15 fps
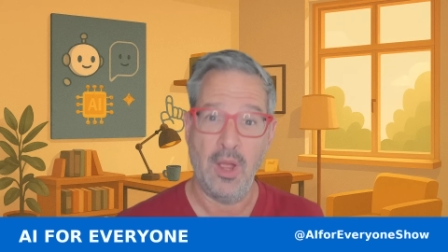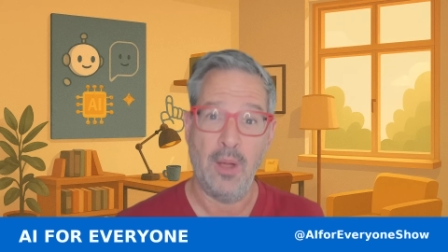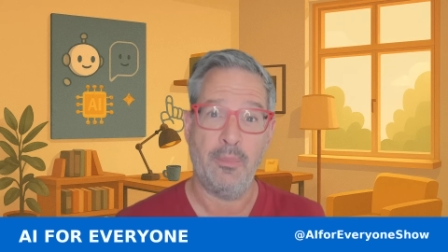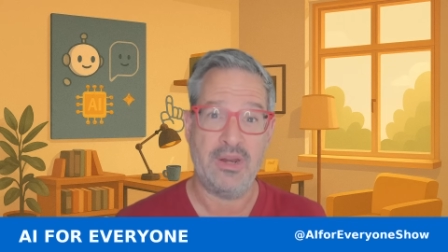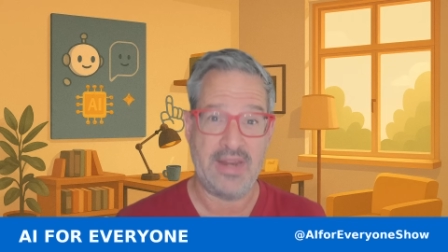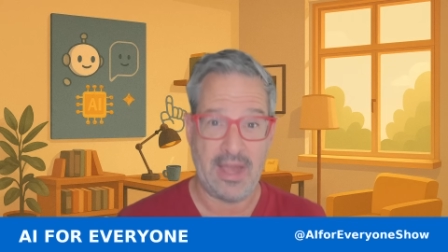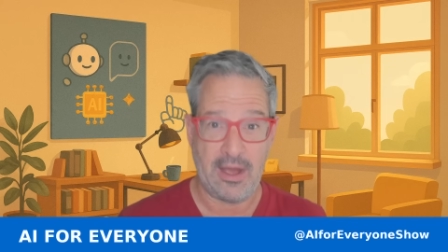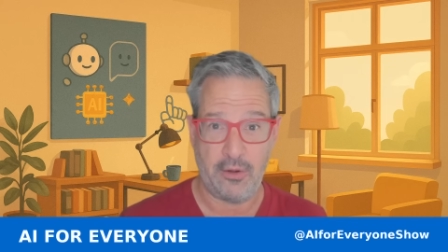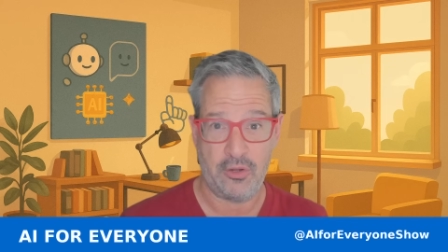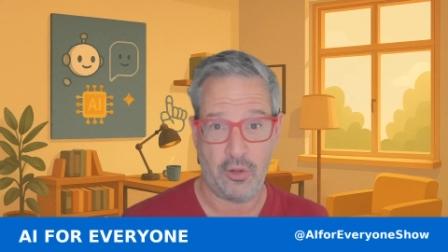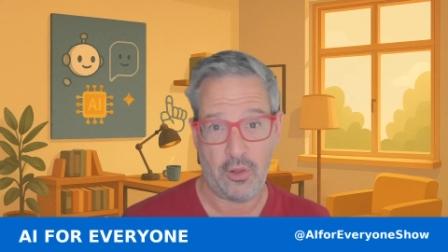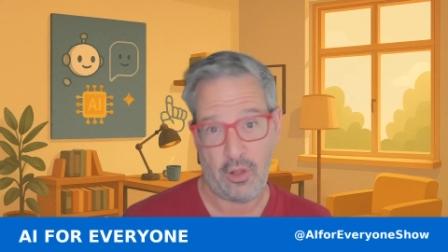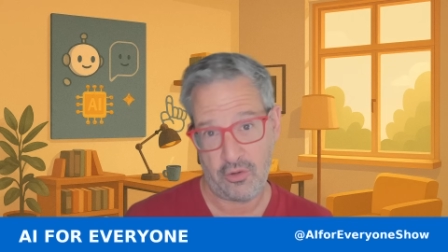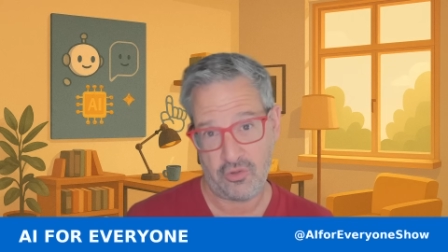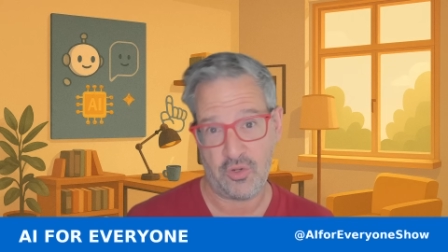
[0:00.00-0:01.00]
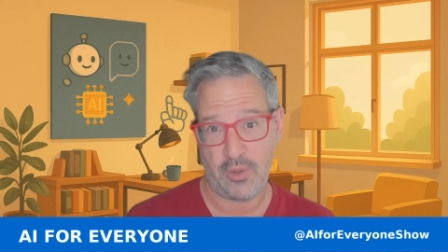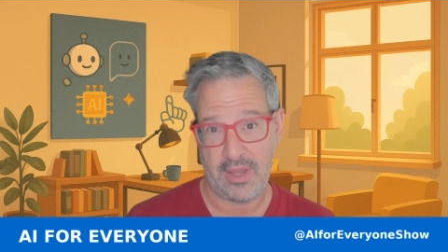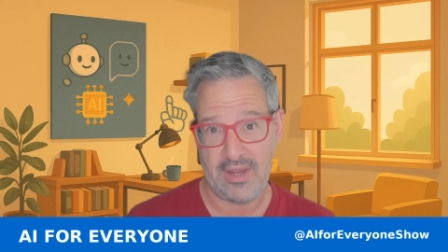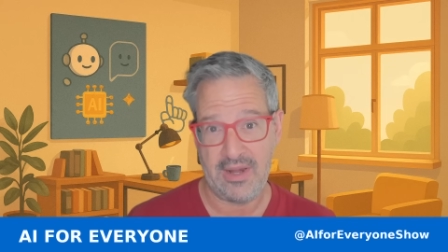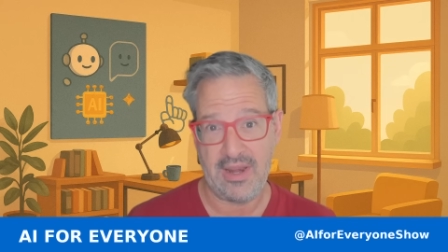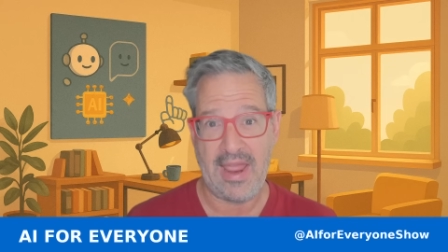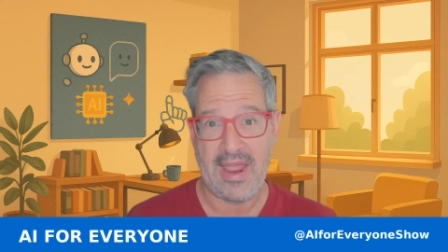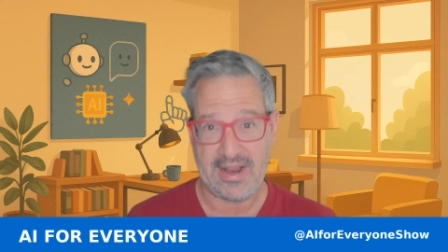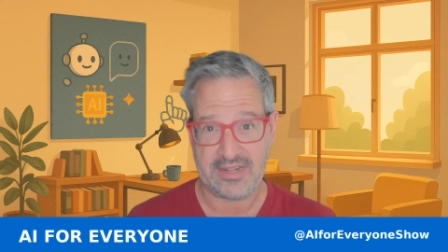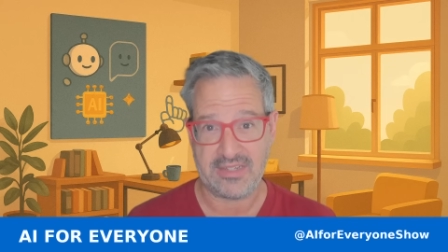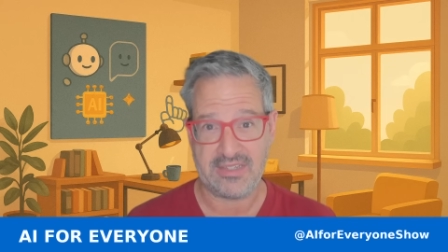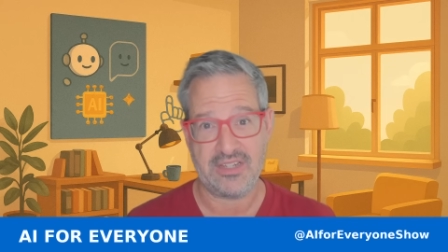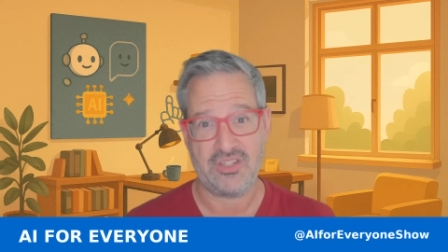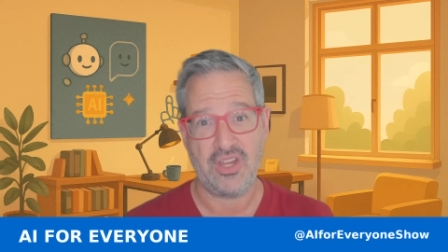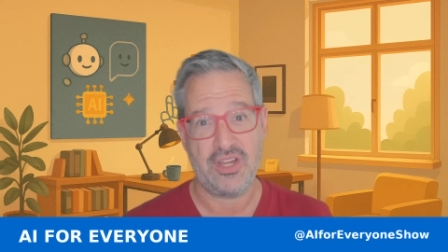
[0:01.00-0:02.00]
but now you'll also get
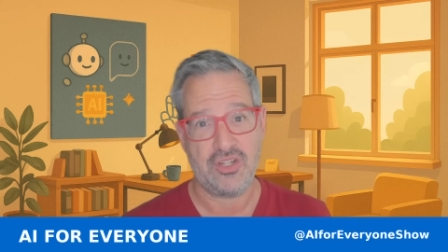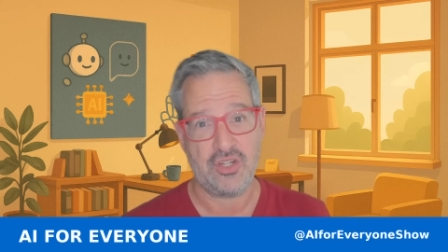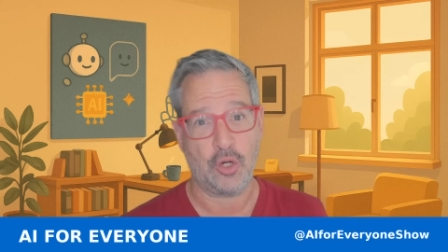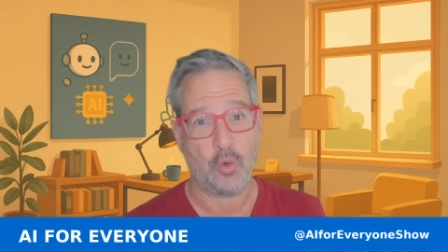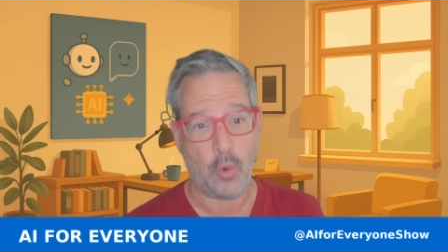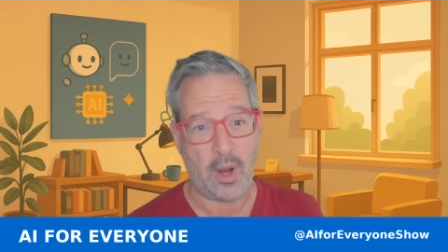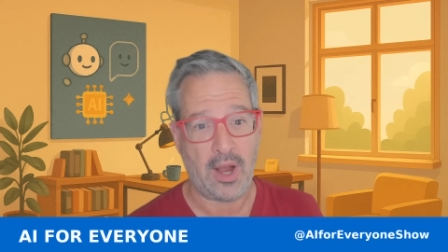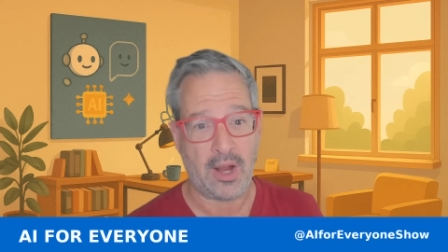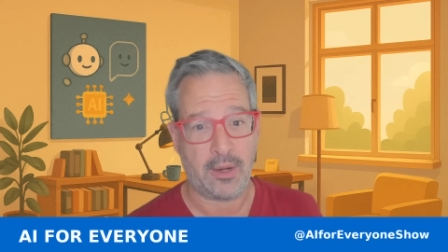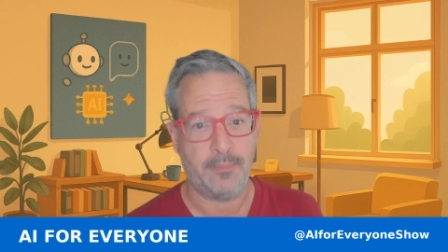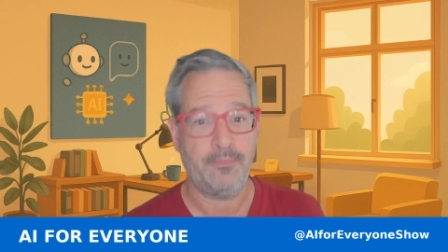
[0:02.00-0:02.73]
access to Grok.